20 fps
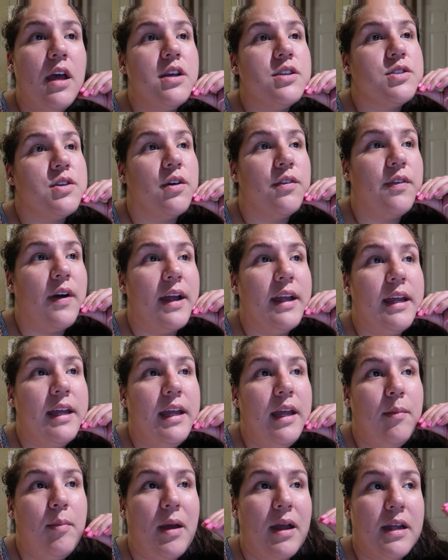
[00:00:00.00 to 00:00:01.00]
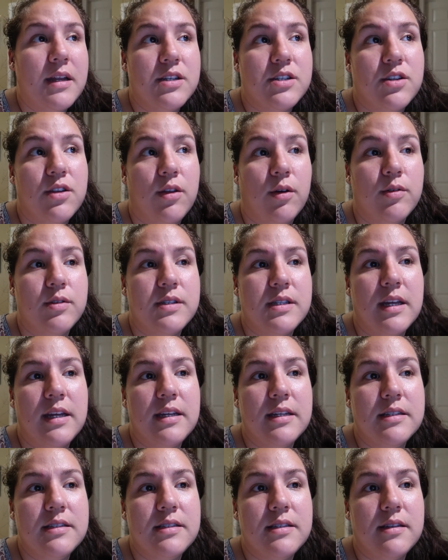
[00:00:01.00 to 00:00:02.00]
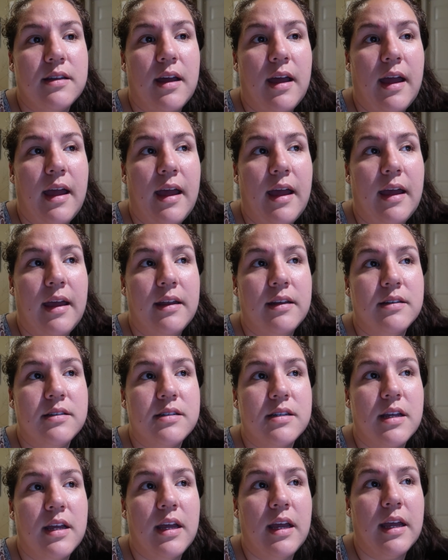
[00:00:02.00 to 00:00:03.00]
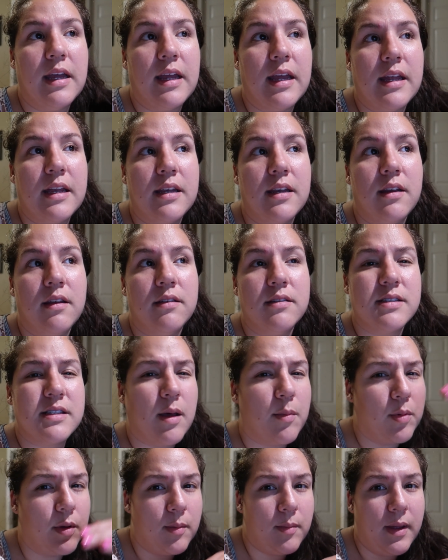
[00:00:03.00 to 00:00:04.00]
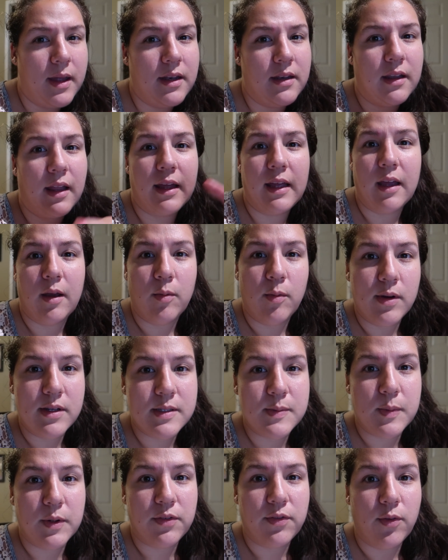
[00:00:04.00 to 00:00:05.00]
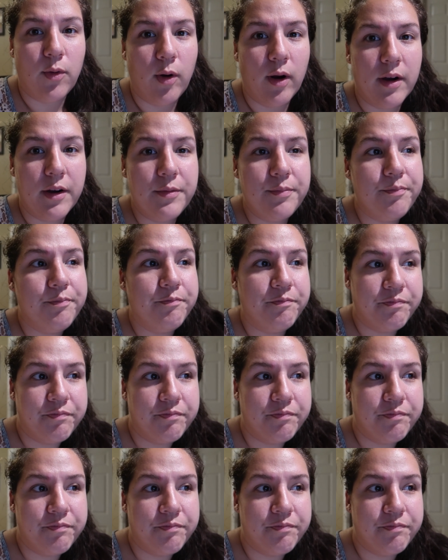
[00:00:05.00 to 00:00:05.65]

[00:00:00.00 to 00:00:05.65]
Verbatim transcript: So if I can get back into those things and it can supplement like it was before,